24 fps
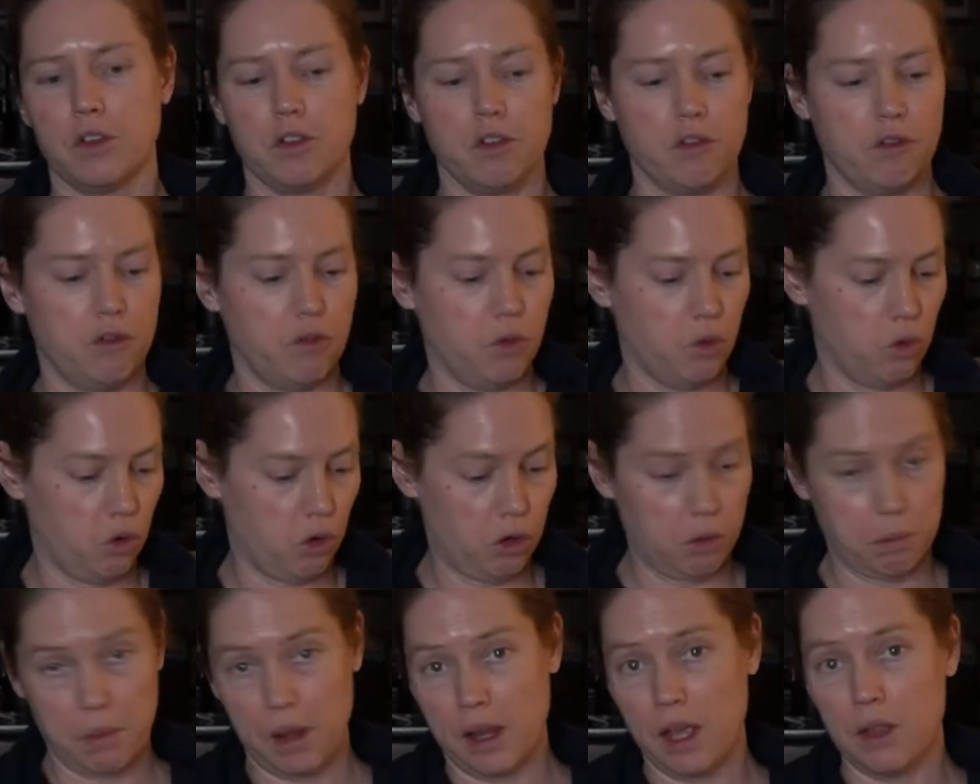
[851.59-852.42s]

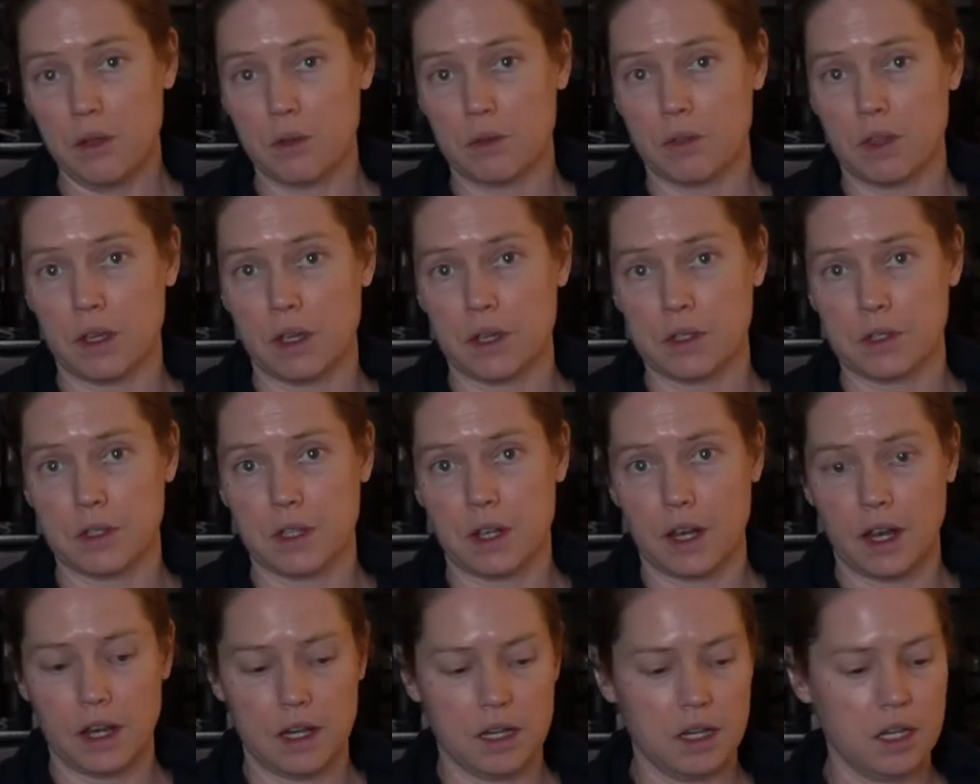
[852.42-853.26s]
for my other things that
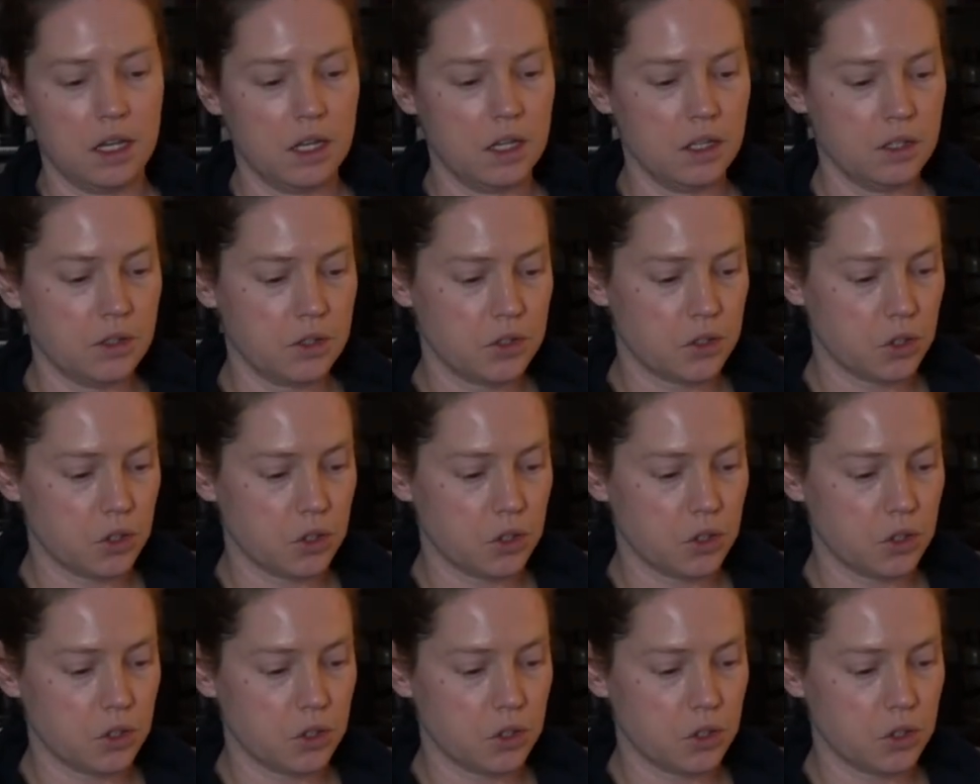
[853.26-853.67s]
I need.